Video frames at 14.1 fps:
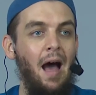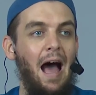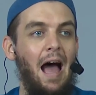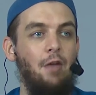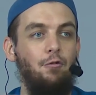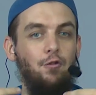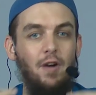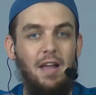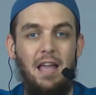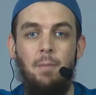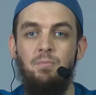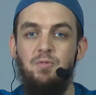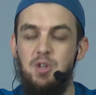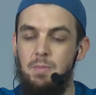and for
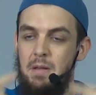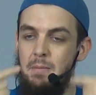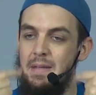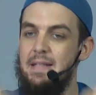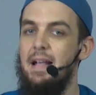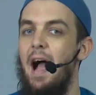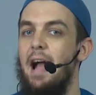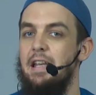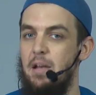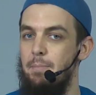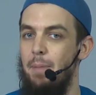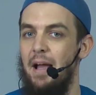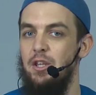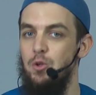him to be misguided
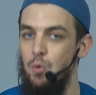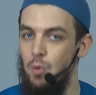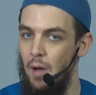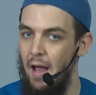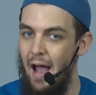by you.